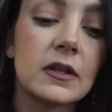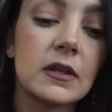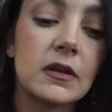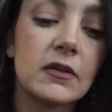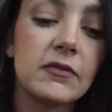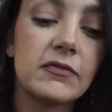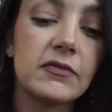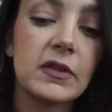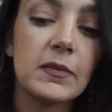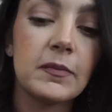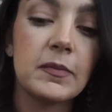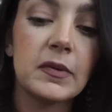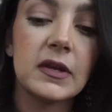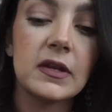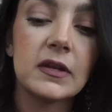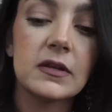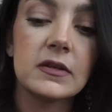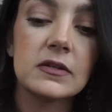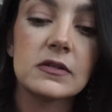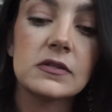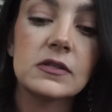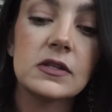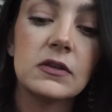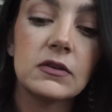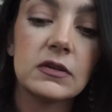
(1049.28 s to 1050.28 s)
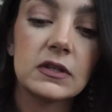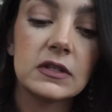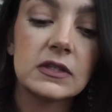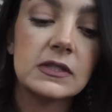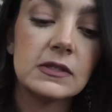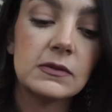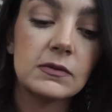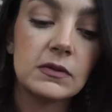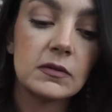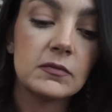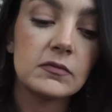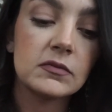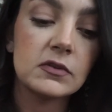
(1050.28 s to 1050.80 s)
I'll flip it so you can
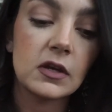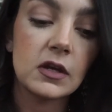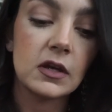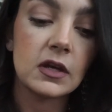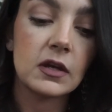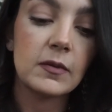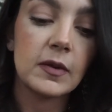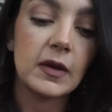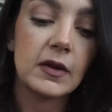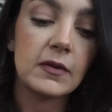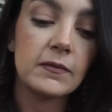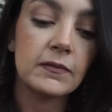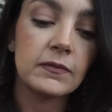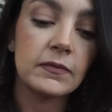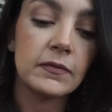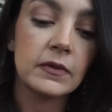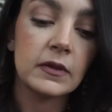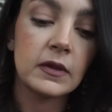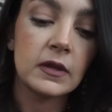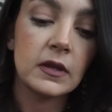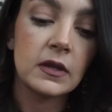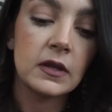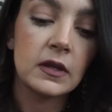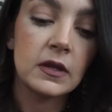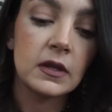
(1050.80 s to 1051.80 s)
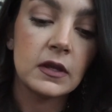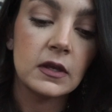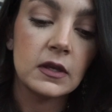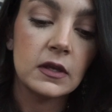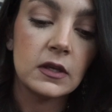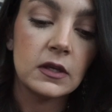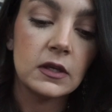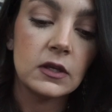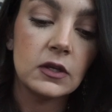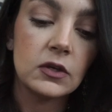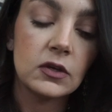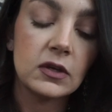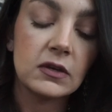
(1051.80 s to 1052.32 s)
see what I'm talking about.
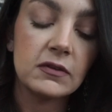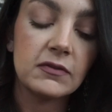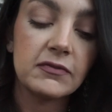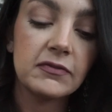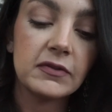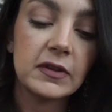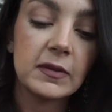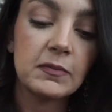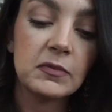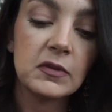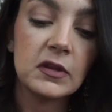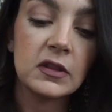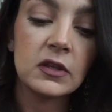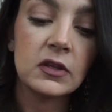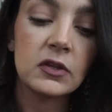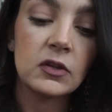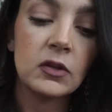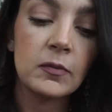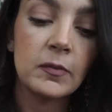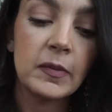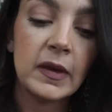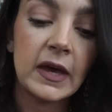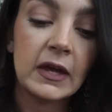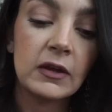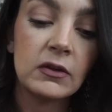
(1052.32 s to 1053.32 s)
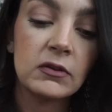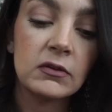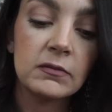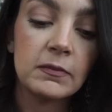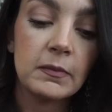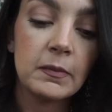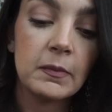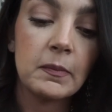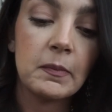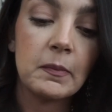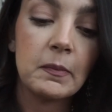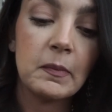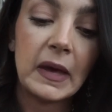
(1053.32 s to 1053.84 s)
You could flip the little bottle,
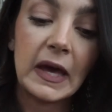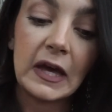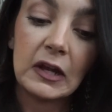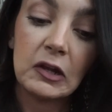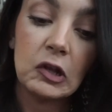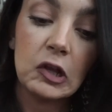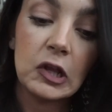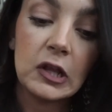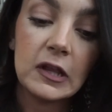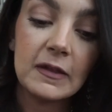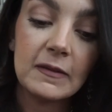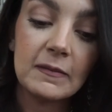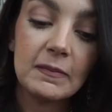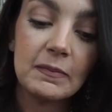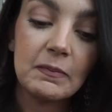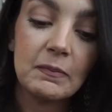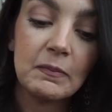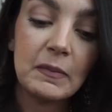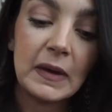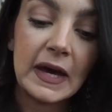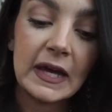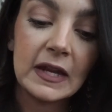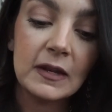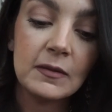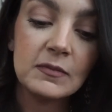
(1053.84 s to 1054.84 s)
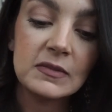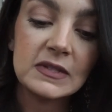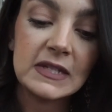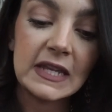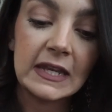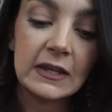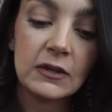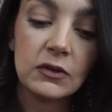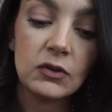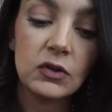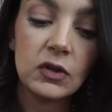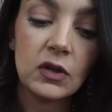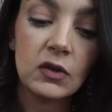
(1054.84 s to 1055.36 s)
bottle, bottom
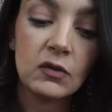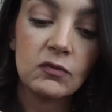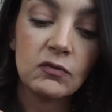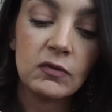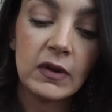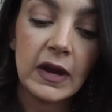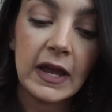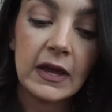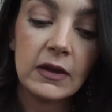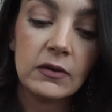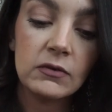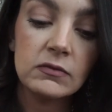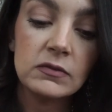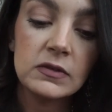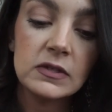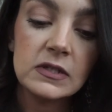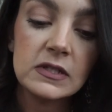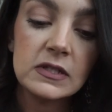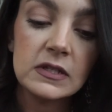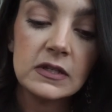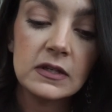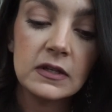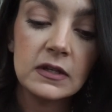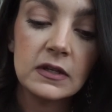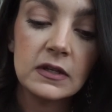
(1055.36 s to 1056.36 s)
dangle around